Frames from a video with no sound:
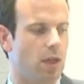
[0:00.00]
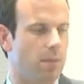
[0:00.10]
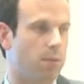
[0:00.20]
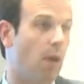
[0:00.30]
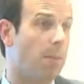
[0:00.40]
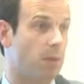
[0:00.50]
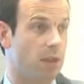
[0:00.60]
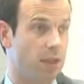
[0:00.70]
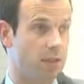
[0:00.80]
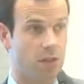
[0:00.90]
Done
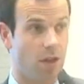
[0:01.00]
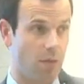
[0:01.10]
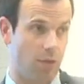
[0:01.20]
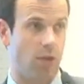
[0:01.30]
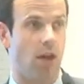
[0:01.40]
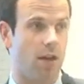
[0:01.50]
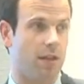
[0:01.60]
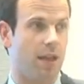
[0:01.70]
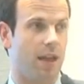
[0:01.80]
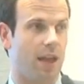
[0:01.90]
properly, and there's a lot of thought
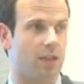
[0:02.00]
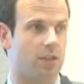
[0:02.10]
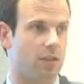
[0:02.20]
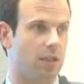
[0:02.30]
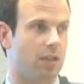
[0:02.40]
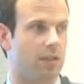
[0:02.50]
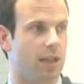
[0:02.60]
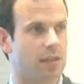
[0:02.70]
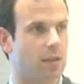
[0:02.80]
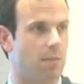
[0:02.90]
on that, actually,
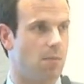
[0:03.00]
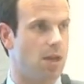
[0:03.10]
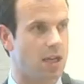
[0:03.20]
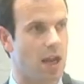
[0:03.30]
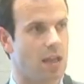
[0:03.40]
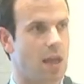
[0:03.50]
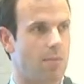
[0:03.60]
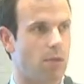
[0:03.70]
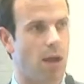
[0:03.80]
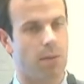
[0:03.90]
that's going to mitigate
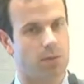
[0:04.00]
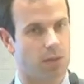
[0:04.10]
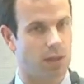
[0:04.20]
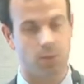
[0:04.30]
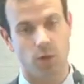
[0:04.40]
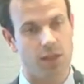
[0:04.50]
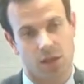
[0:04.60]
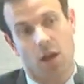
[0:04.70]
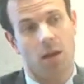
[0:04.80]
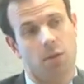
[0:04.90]
that problem. So I think we as
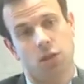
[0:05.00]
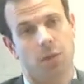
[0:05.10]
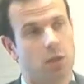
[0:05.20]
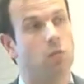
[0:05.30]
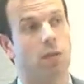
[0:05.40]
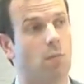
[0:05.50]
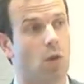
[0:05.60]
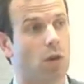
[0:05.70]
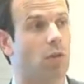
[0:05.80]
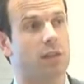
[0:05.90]
economists should be doing
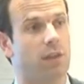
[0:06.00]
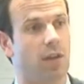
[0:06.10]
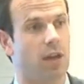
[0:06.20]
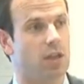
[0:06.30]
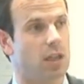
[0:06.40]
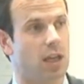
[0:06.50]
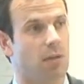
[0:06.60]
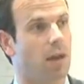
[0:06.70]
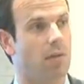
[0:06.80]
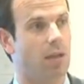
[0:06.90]
more cross-validation
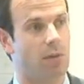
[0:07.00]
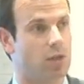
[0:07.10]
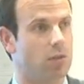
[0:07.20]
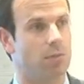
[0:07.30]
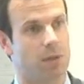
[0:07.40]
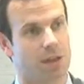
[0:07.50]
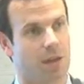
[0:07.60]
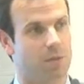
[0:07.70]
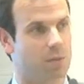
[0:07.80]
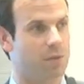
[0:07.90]
anyway, right? We shouldn't be
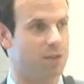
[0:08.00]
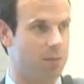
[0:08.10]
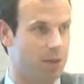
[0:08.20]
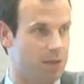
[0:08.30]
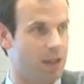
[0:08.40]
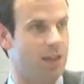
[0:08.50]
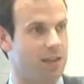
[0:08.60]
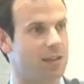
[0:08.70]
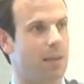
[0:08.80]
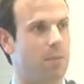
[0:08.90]
comfortable. We've typically, I
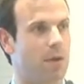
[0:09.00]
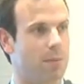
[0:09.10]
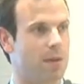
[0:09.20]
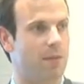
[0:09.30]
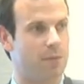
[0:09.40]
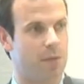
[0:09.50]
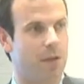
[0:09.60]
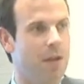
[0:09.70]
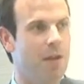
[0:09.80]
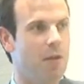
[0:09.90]
think, to that point, been
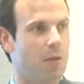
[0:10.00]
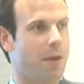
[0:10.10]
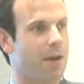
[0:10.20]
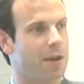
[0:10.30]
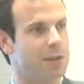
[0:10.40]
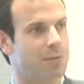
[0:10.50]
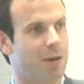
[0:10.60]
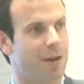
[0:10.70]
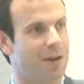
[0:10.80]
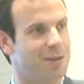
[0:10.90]
comfortable, well, my R
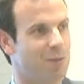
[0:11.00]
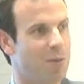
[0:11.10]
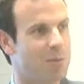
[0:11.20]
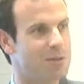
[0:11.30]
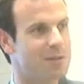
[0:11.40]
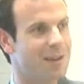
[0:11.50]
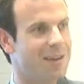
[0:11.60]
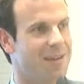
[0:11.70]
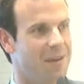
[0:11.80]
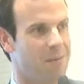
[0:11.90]
squared is
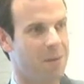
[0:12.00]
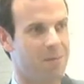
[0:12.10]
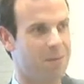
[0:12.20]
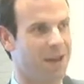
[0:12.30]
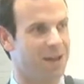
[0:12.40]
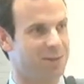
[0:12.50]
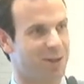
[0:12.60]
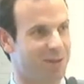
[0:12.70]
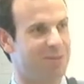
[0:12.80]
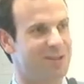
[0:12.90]
1%, but beta is
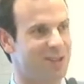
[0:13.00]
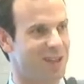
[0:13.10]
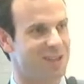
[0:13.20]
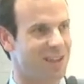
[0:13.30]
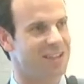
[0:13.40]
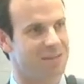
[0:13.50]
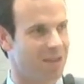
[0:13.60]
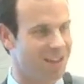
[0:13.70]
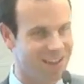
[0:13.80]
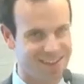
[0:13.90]
really precisely
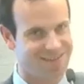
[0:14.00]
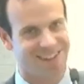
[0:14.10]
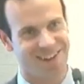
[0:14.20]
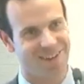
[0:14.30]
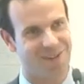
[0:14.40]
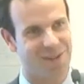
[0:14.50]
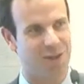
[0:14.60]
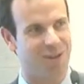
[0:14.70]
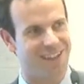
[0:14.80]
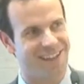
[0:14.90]
estimated,
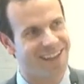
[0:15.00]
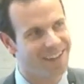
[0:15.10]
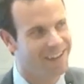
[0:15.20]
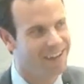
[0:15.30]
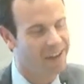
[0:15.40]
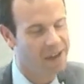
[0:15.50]
QED.